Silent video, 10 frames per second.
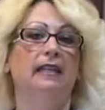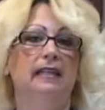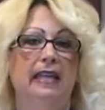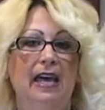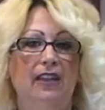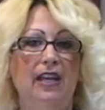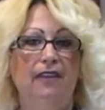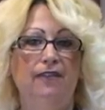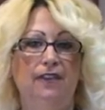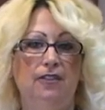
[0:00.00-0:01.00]
Now that I
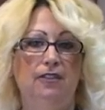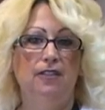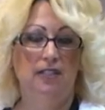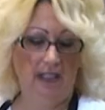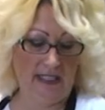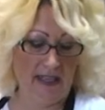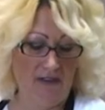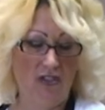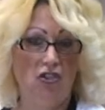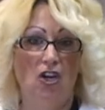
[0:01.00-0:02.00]
filled
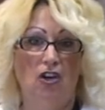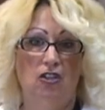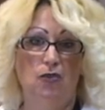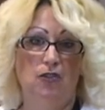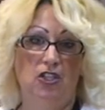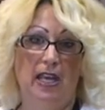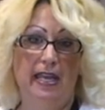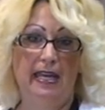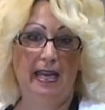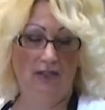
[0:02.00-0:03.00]
seven jars, which are
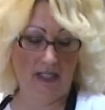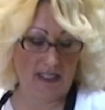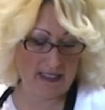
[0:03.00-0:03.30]
eight ounces